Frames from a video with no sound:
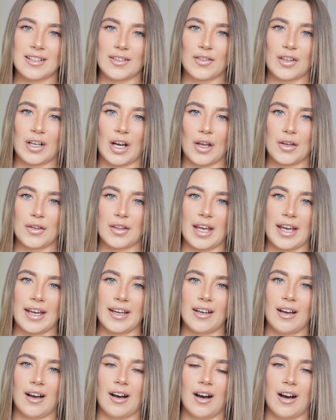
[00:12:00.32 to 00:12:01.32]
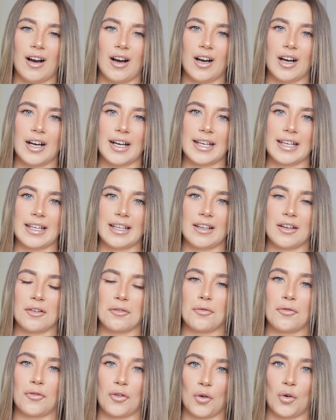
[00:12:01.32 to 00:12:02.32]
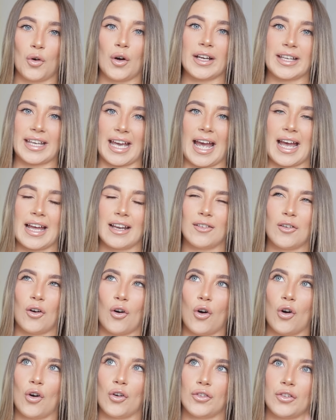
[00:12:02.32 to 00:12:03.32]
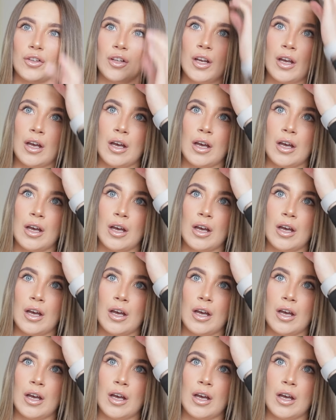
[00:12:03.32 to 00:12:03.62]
of clothing, I thought again on